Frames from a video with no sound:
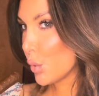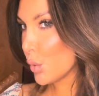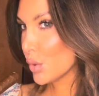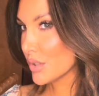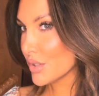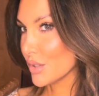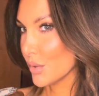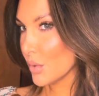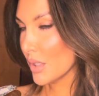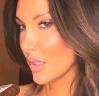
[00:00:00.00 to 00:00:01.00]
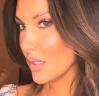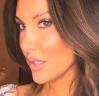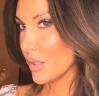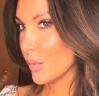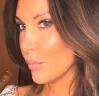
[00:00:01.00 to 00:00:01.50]
just do like a
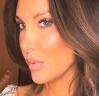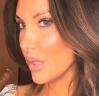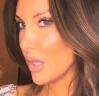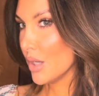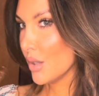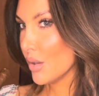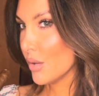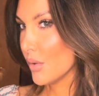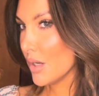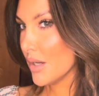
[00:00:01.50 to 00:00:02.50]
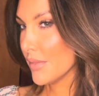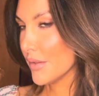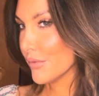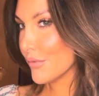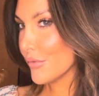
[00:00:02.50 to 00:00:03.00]
little blow on
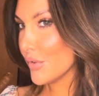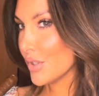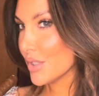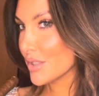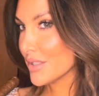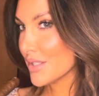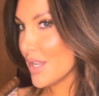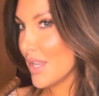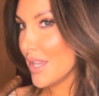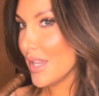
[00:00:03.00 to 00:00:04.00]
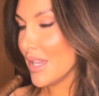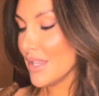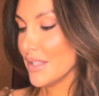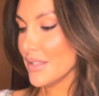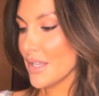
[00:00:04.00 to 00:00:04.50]
the foot,
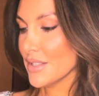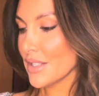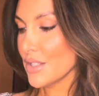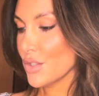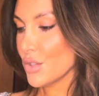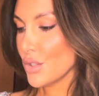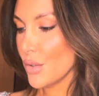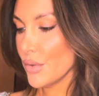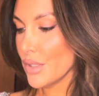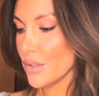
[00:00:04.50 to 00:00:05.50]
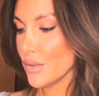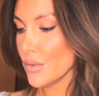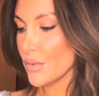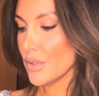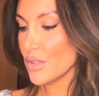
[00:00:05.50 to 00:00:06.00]
and then that's gonna show you
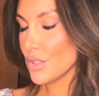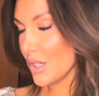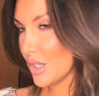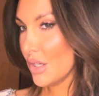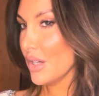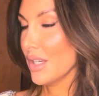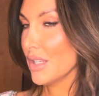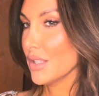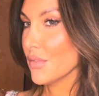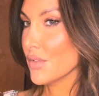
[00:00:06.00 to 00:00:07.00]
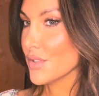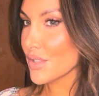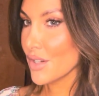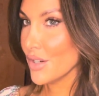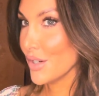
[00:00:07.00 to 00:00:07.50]
the cherry of the
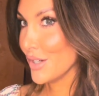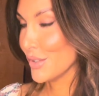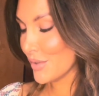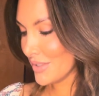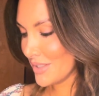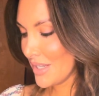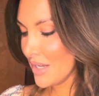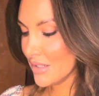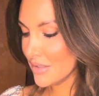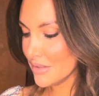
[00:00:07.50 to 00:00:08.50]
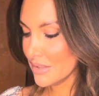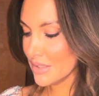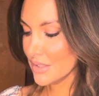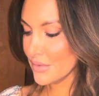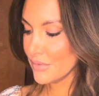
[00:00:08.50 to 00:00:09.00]
cigar, and you can tell
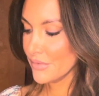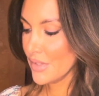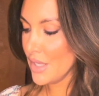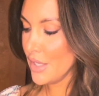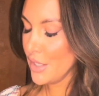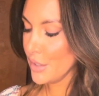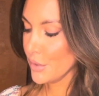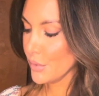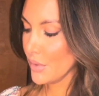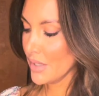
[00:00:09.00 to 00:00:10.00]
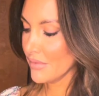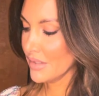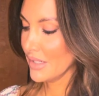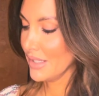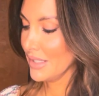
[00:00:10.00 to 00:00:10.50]
if you have
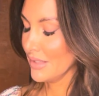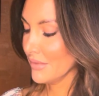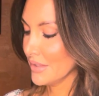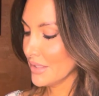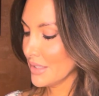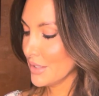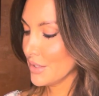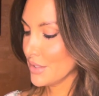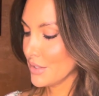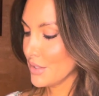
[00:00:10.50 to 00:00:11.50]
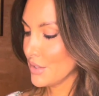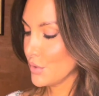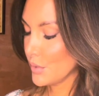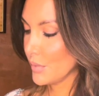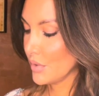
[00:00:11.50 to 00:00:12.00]
an evenly
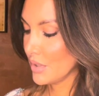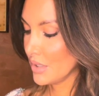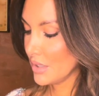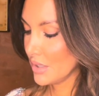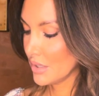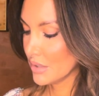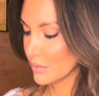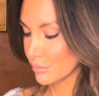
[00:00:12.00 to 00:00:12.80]
distributed